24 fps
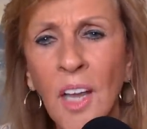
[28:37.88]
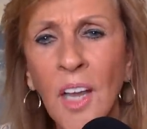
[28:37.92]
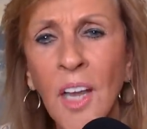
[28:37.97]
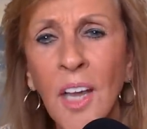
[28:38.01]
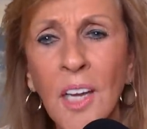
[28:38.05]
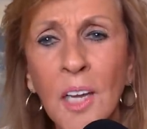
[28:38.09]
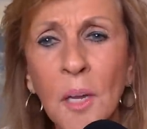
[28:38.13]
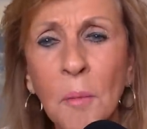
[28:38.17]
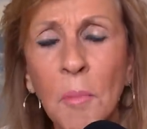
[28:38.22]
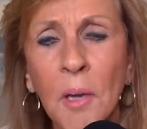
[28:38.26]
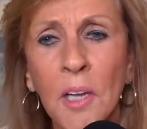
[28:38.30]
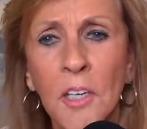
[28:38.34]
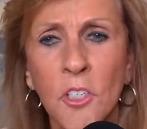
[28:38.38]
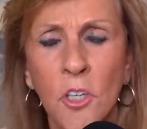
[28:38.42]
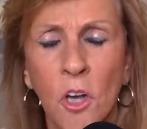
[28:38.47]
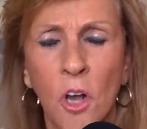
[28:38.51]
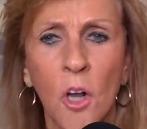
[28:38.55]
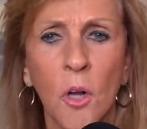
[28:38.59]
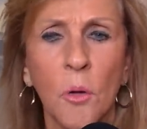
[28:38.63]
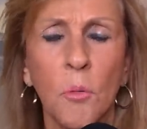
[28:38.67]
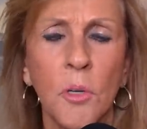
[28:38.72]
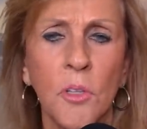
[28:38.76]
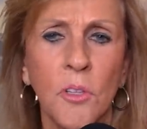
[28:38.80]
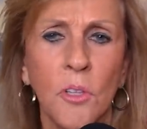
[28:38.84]
And in my
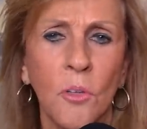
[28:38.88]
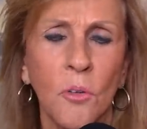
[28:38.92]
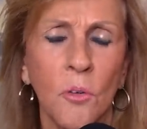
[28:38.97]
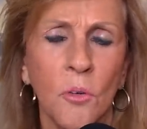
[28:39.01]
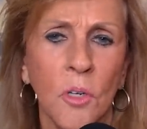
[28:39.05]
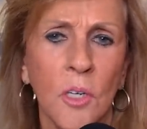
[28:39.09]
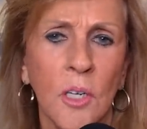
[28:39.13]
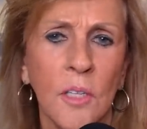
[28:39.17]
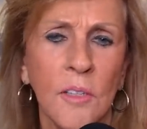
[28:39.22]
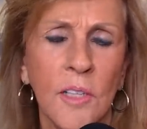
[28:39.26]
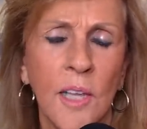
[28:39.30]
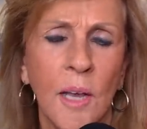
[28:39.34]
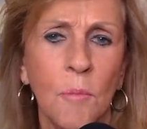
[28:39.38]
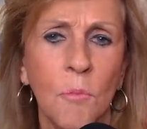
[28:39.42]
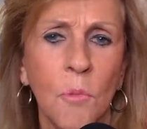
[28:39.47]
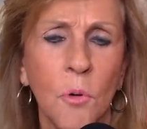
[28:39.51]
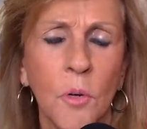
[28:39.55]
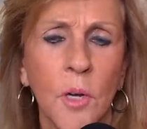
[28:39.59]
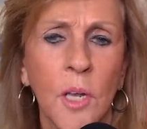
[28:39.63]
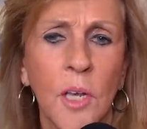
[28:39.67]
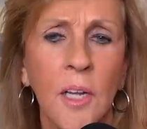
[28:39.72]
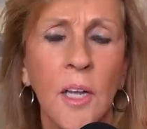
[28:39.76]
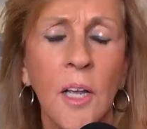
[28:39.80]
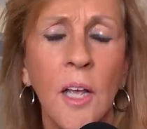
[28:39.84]
talk with the Lord that
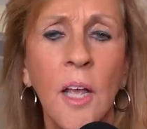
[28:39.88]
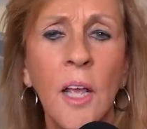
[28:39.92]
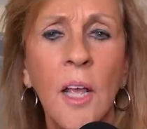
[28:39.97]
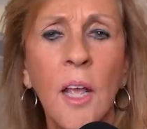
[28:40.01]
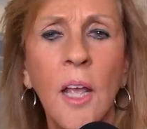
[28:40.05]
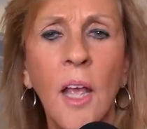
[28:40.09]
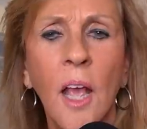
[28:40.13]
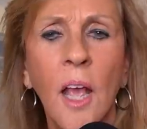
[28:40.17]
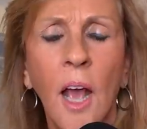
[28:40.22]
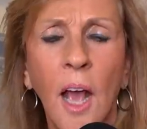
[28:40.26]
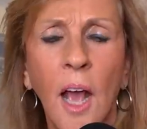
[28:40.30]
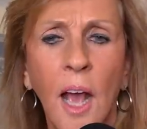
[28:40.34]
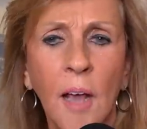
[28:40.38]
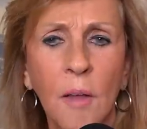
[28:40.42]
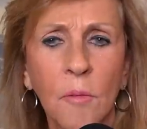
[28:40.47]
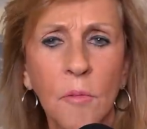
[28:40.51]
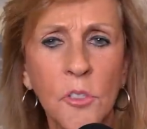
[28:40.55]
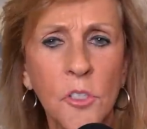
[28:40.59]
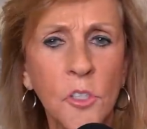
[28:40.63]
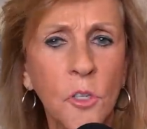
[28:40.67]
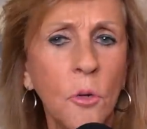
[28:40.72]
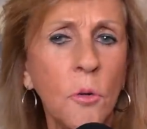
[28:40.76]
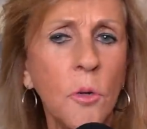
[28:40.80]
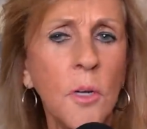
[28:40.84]
morning, I
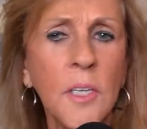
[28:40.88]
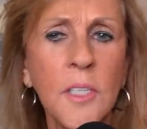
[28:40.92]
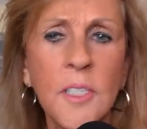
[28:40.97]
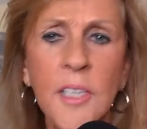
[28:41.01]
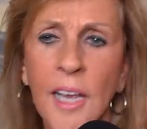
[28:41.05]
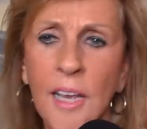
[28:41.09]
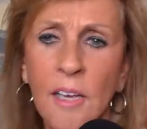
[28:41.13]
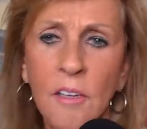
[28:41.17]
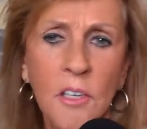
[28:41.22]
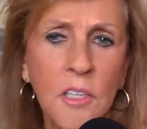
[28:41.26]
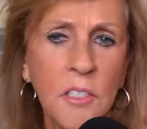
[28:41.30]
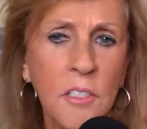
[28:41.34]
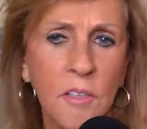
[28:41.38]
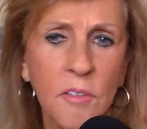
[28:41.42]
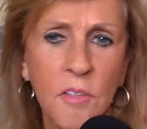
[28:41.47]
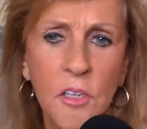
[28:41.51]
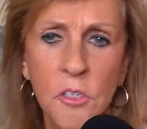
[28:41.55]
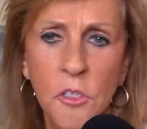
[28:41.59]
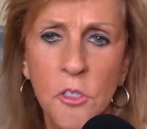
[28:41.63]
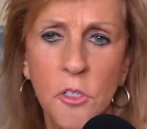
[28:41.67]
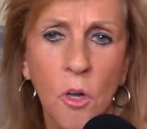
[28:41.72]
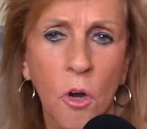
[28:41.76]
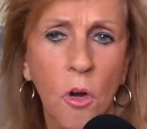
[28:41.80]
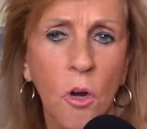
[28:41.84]
was going down into
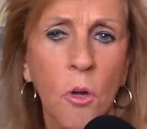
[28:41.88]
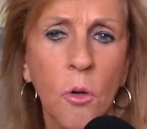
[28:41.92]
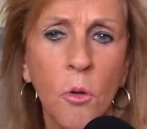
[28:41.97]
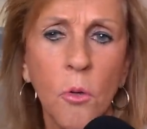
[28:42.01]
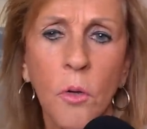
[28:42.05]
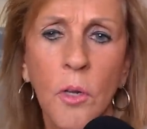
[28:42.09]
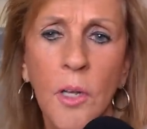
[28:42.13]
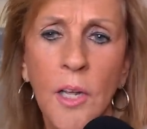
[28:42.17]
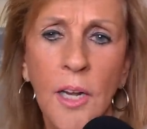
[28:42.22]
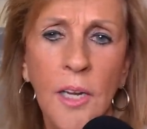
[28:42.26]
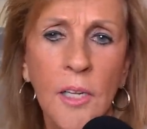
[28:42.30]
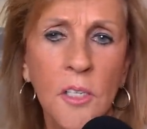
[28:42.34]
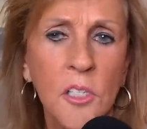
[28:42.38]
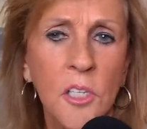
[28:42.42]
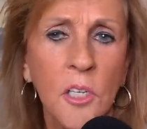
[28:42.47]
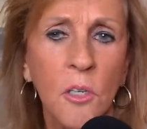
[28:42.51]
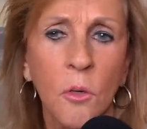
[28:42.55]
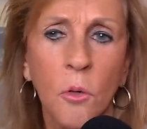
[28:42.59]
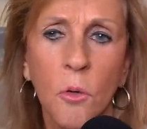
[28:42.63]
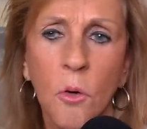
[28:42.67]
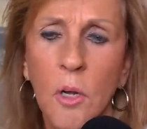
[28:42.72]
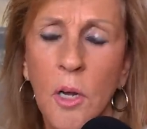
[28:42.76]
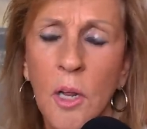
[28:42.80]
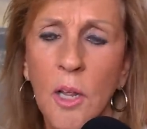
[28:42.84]
this dark hole again. I
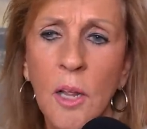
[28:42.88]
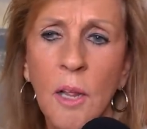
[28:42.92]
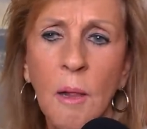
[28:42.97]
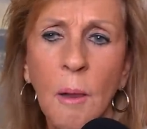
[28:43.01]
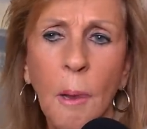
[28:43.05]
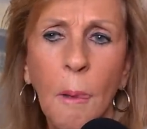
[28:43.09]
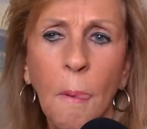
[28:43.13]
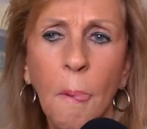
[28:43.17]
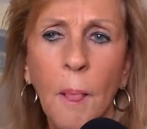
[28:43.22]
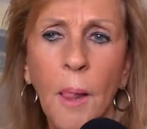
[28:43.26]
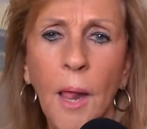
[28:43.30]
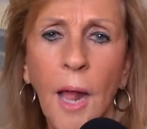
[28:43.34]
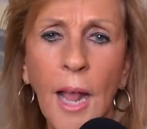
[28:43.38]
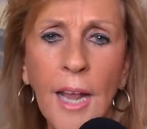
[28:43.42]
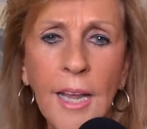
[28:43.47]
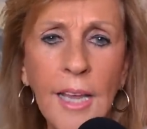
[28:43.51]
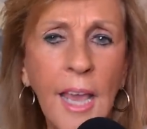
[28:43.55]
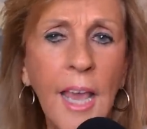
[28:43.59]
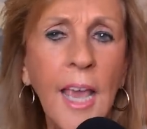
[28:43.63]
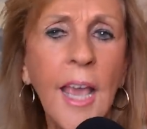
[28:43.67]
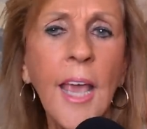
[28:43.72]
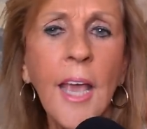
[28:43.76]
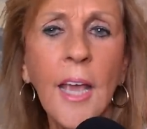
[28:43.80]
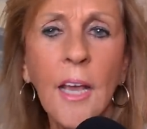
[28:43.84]
said, Lord, I
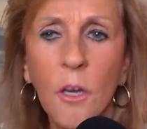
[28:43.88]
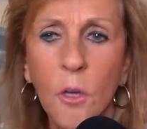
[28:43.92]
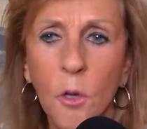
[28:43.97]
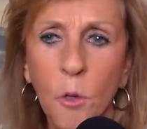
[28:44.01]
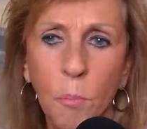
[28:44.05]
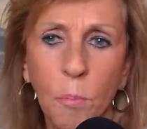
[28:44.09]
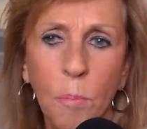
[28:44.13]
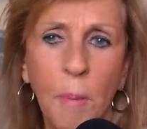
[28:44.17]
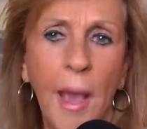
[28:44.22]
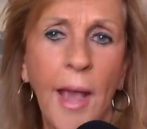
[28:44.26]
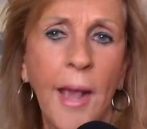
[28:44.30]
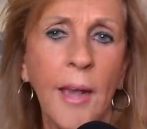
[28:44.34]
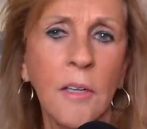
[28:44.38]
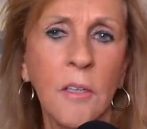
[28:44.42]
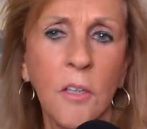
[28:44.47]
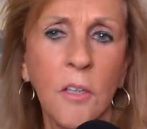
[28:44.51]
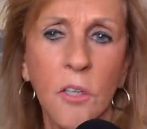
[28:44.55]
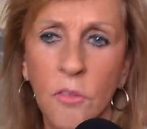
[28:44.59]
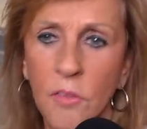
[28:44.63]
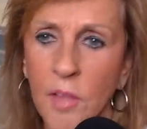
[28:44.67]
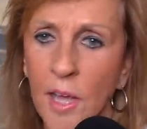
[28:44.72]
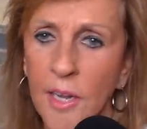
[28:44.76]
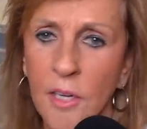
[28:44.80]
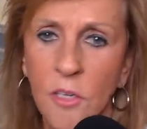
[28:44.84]
can't go back
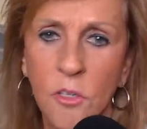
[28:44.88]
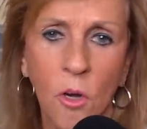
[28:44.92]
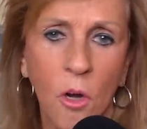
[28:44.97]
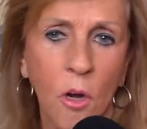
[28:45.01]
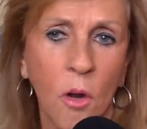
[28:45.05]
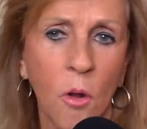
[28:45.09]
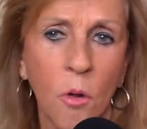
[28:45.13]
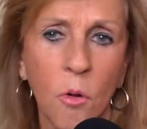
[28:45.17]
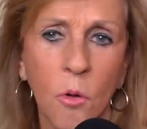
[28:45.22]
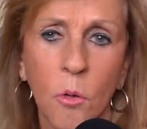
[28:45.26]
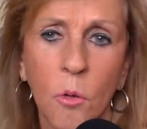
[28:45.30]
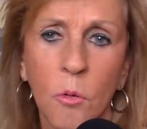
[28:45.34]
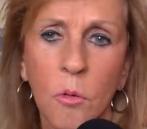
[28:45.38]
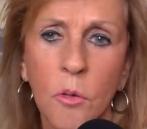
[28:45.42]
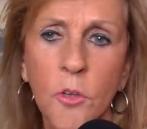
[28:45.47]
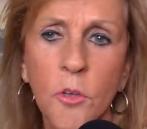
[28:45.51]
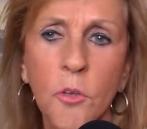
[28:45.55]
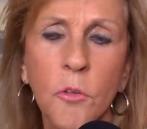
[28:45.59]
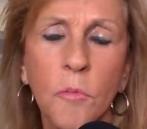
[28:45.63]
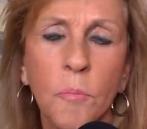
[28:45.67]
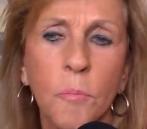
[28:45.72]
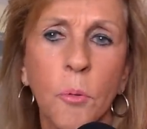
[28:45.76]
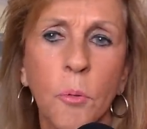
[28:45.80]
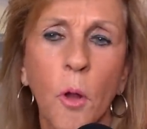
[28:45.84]
to that dark hole.
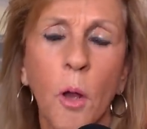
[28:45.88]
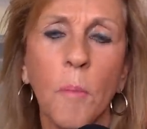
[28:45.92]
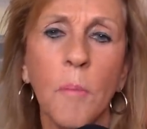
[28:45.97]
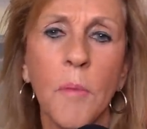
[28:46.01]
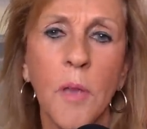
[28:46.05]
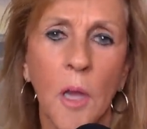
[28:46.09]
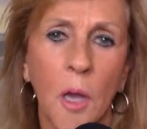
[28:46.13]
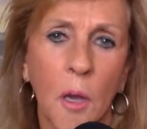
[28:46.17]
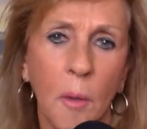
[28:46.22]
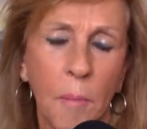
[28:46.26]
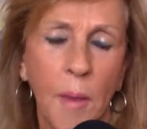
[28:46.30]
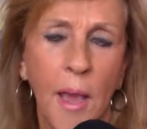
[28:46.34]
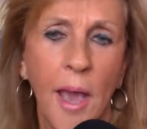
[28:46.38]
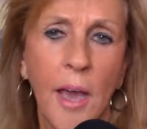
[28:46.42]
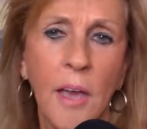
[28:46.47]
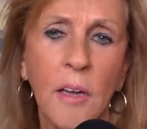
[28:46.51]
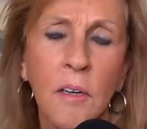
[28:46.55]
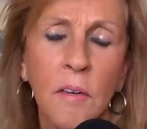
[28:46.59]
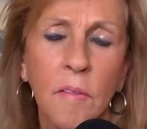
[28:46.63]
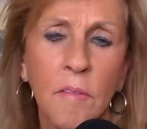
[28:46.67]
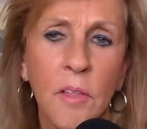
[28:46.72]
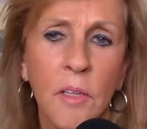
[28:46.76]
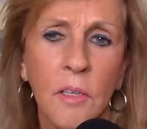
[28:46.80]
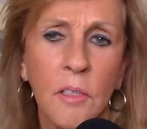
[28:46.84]
You've brought me up
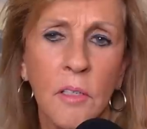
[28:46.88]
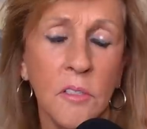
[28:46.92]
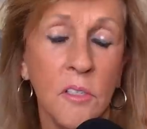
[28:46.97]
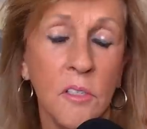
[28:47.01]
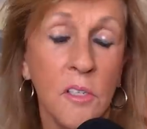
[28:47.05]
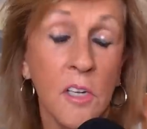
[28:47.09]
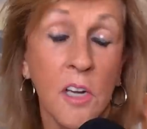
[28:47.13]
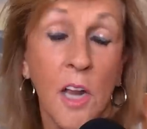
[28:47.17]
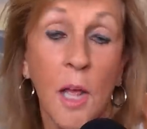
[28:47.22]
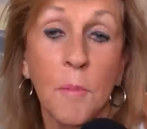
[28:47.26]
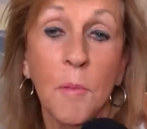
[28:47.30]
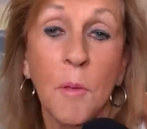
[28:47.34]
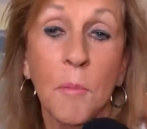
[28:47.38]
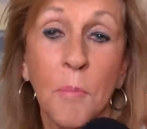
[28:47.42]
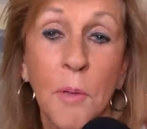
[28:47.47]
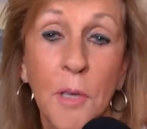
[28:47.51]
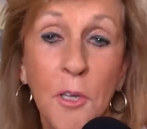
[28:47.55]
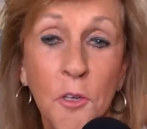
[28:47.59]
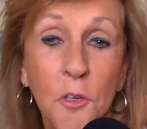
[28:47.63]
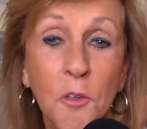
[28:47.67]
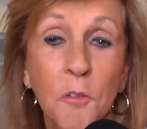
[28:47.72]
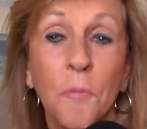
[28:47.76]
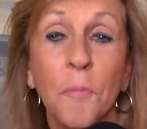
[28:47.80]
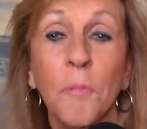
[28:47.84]
out of the slimy
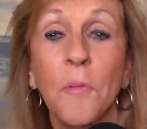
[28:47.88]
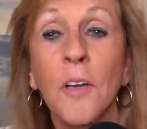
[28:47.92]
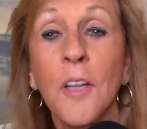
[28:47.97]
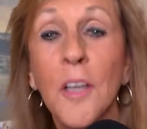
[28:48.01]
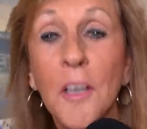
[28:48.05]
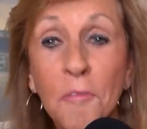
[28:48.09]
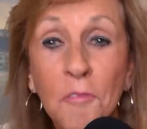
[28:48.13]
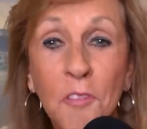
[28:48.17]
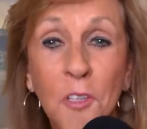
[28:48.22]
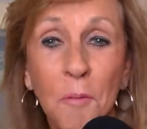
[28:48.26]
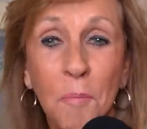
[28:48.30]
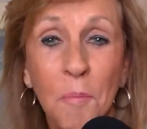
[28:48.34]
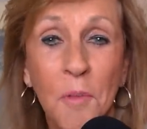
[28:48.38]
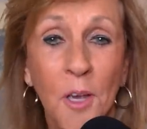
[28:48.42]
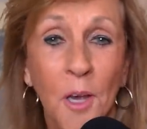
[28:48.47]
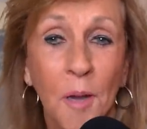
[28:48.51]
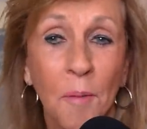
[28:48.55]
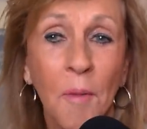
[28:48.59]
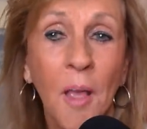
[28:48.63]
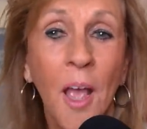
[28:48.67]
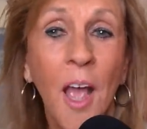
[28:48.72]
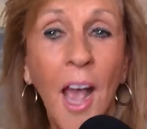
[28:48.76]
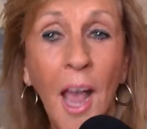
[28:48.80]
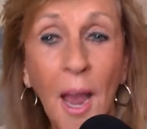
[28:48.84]
pit. You've lifted me up.